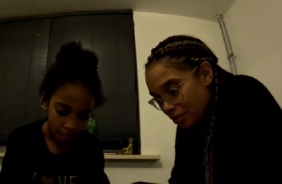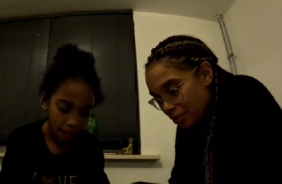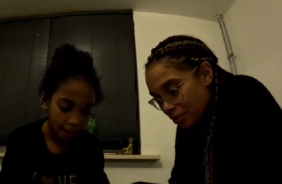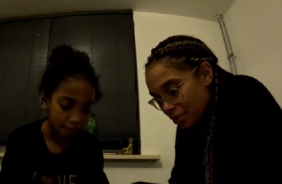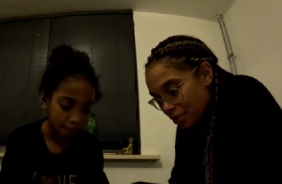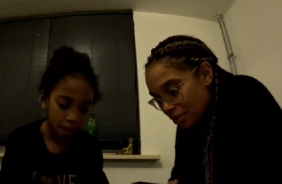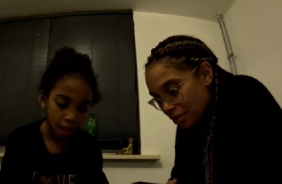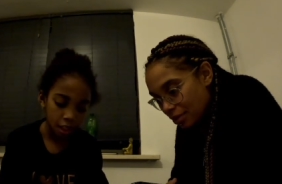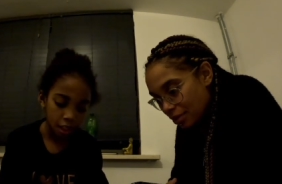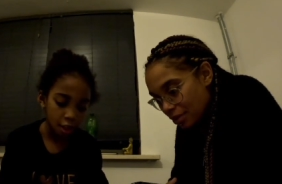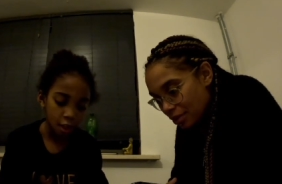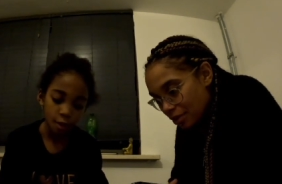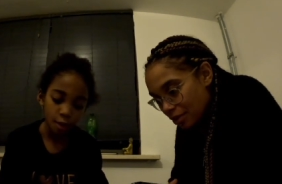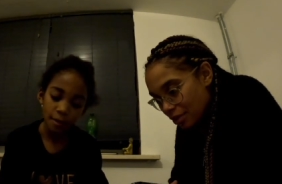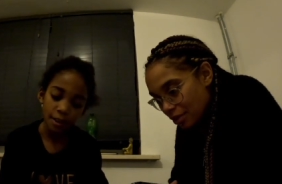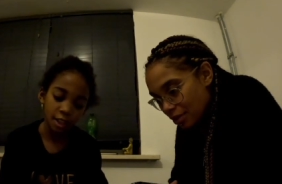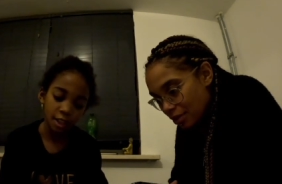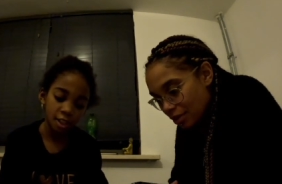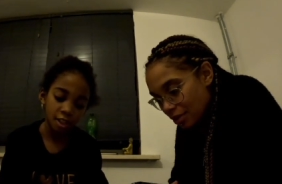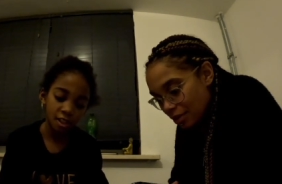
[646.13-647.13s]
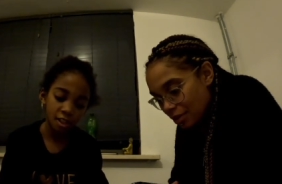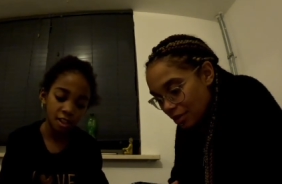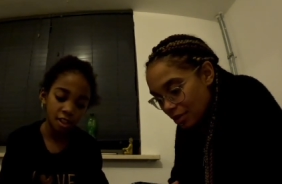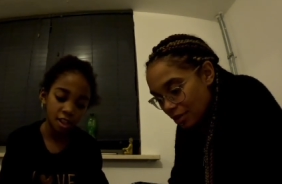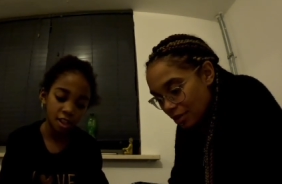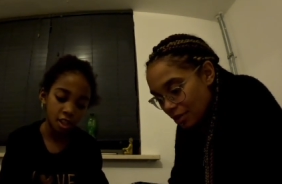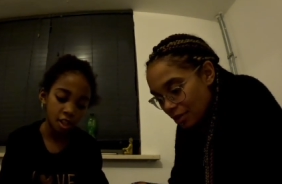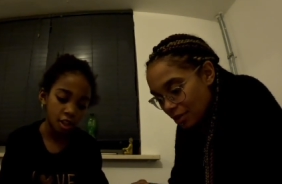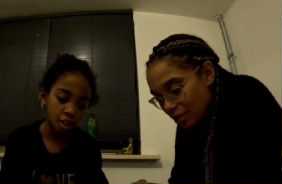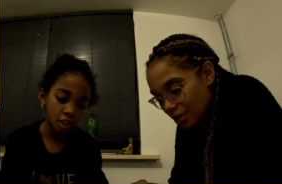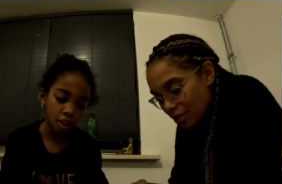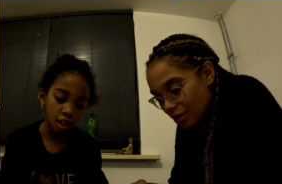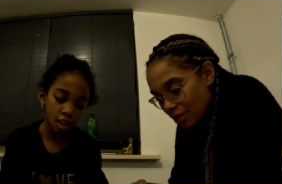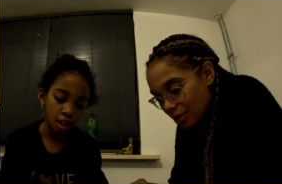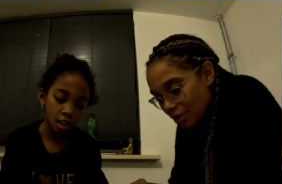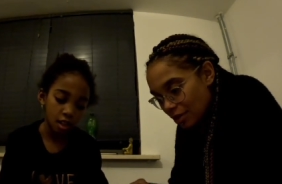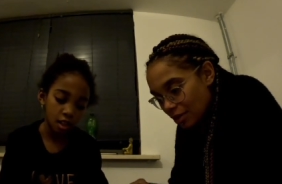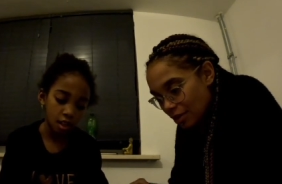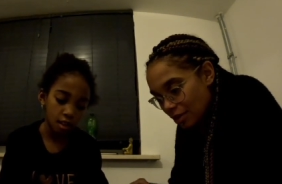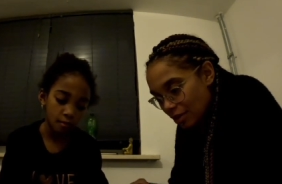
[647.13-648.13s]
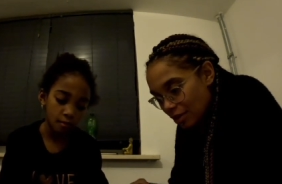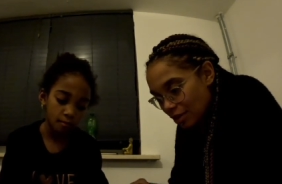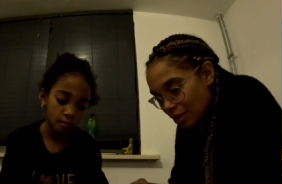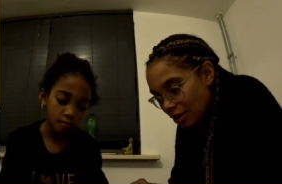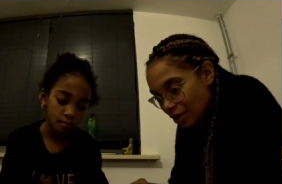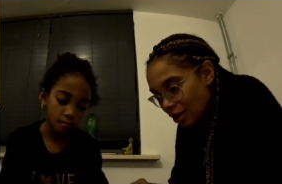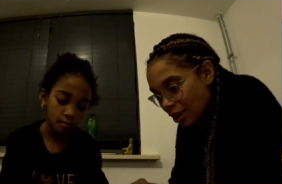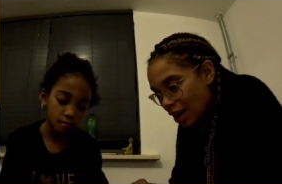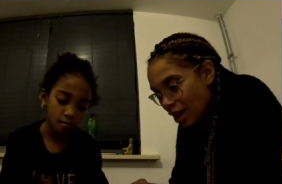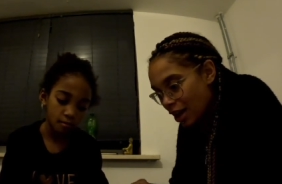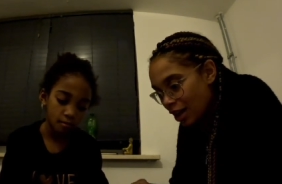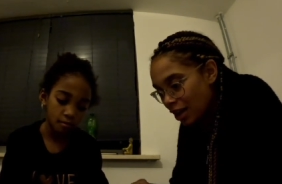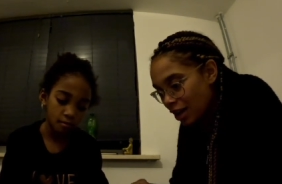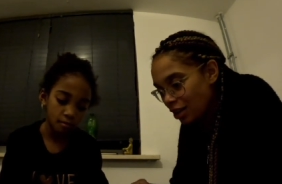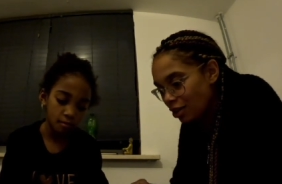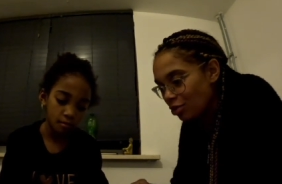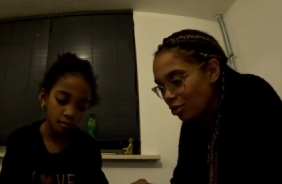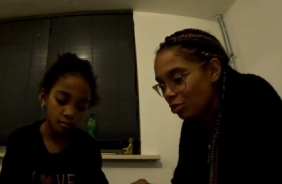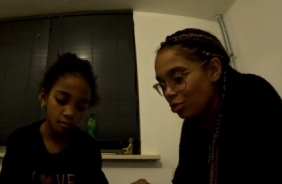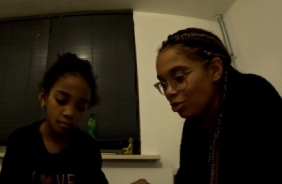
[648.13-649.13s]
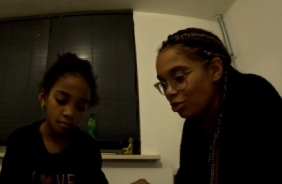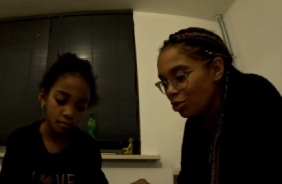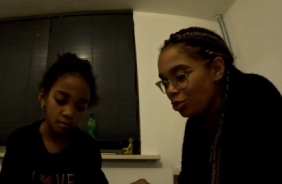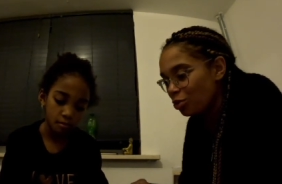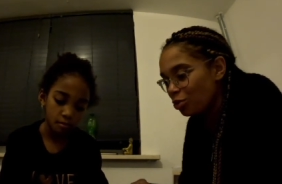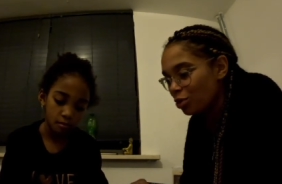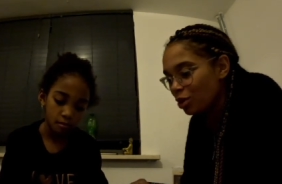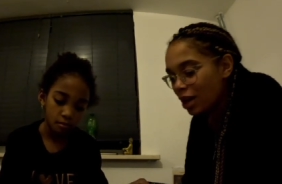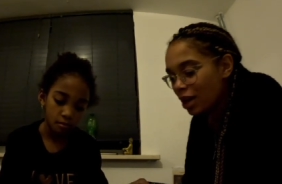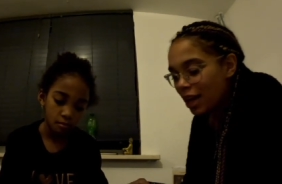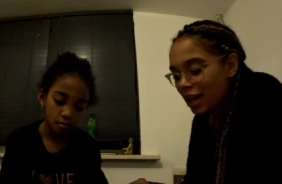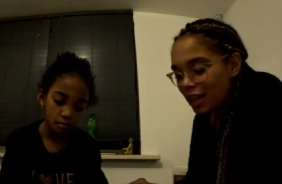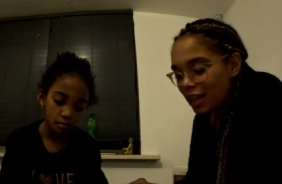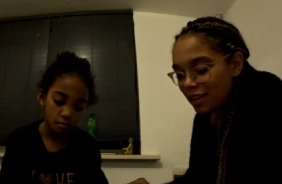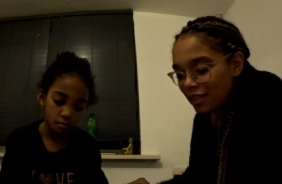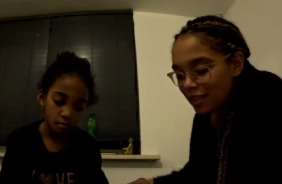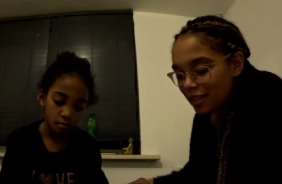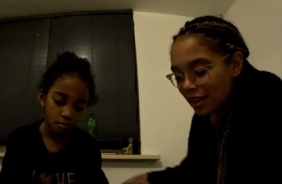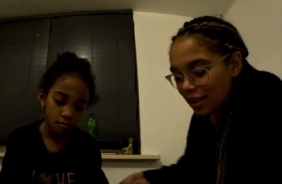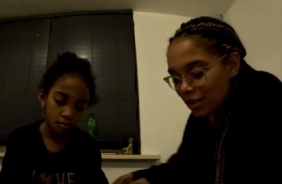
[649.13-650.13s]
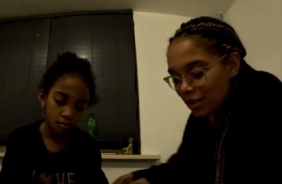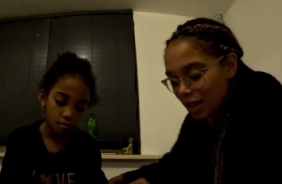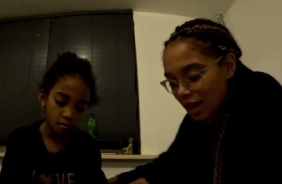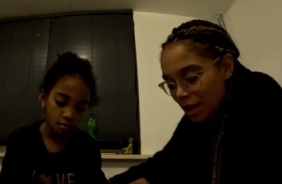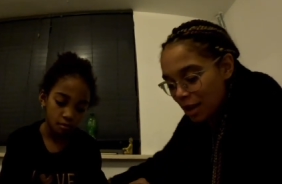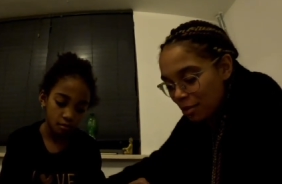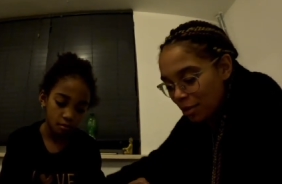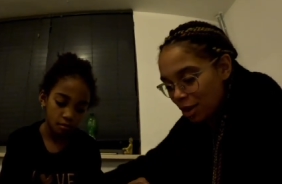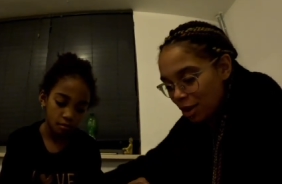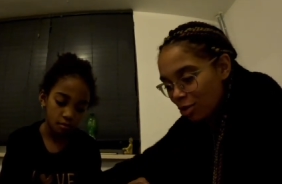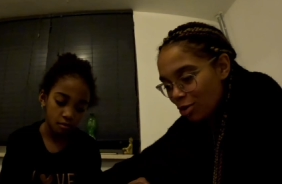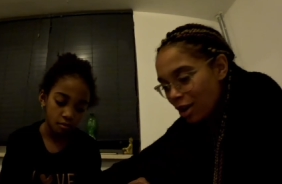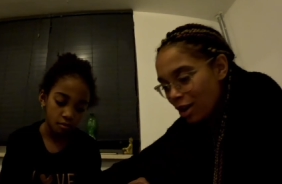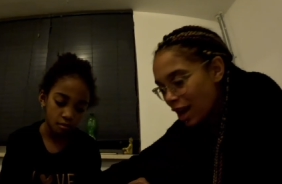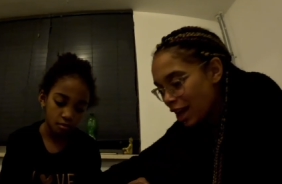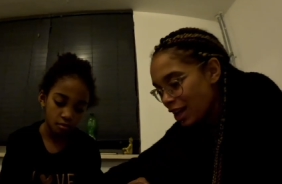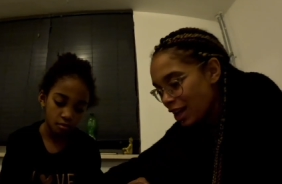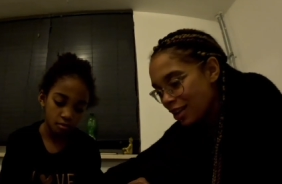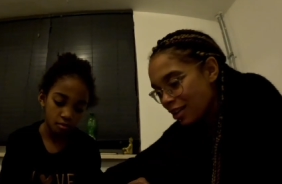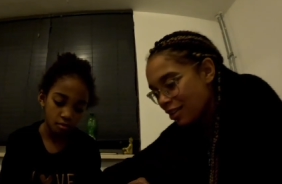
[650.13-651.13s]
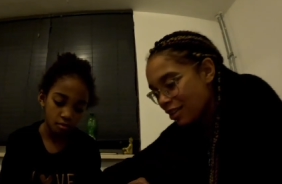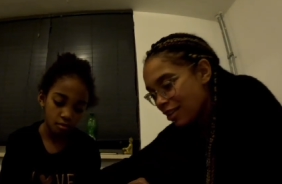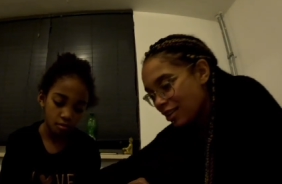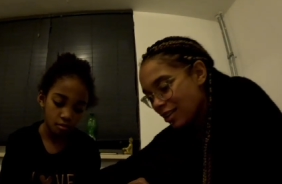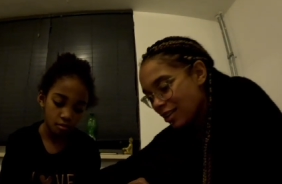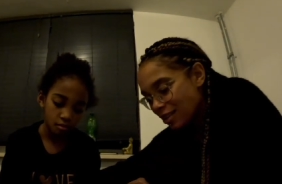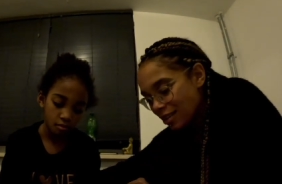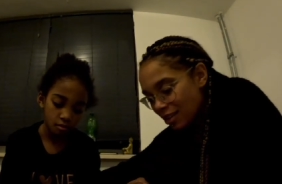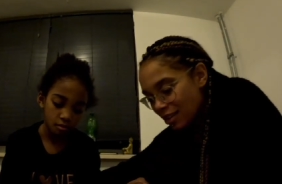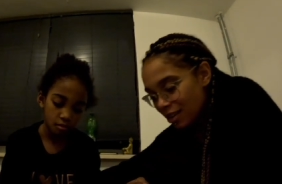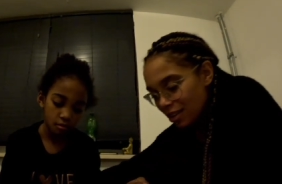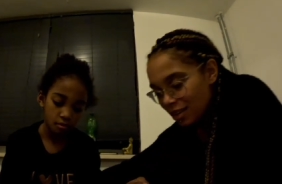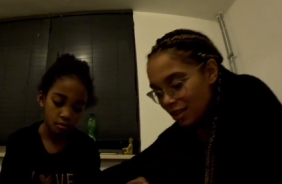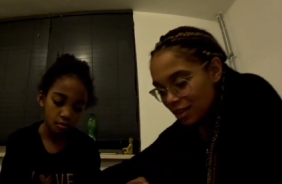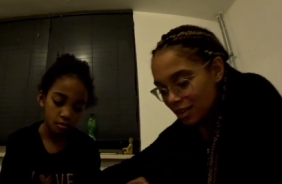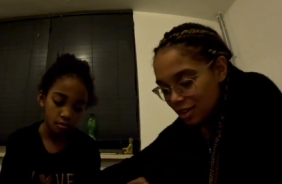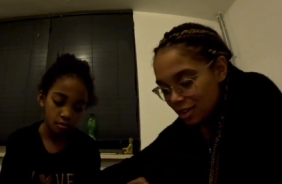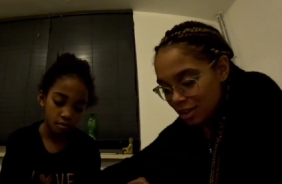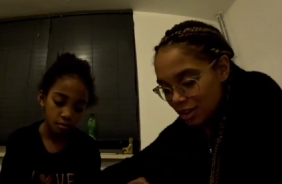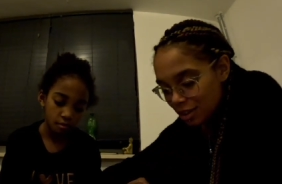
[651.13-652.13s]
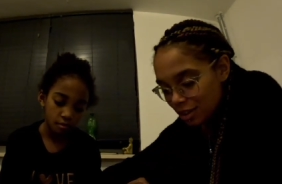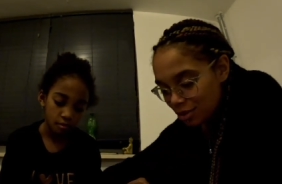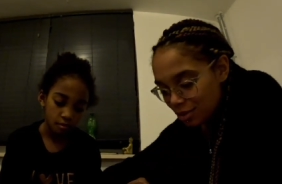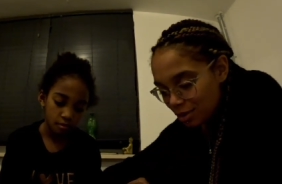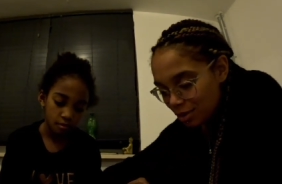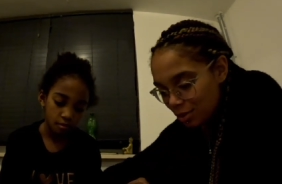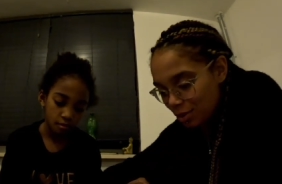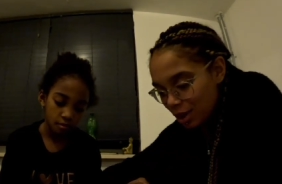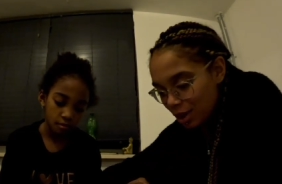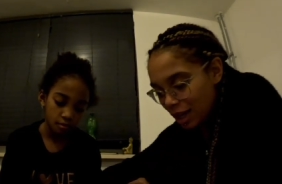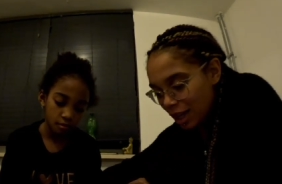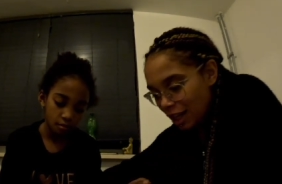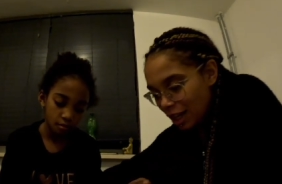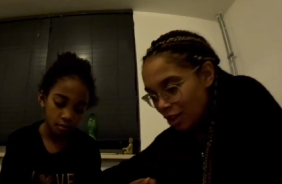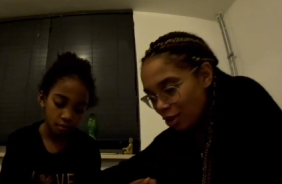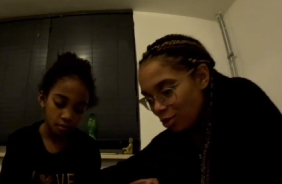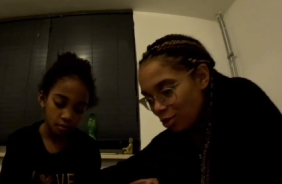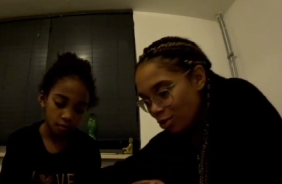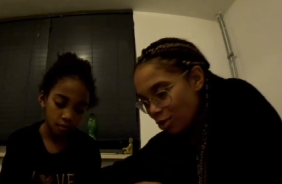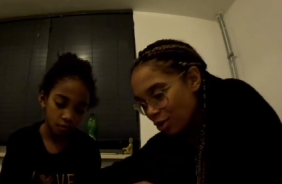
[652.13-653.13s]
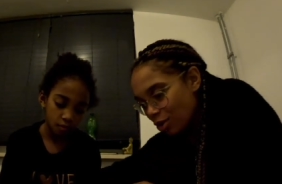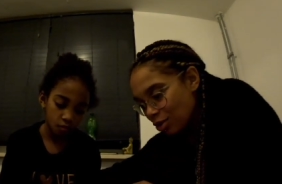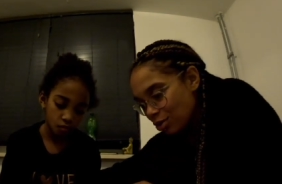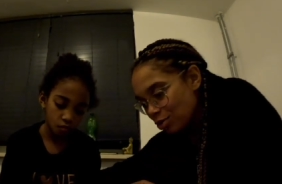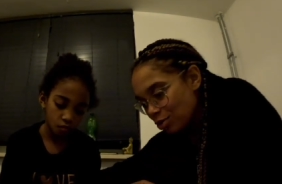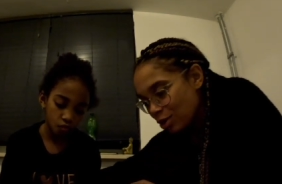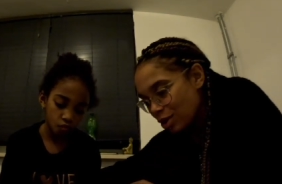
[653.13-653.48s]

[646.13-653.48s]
Speaker 1: I'm not going to
Speaker 2: Ghana. Ghana, you you like it there, Yami. You like it there. Children will like you. Girls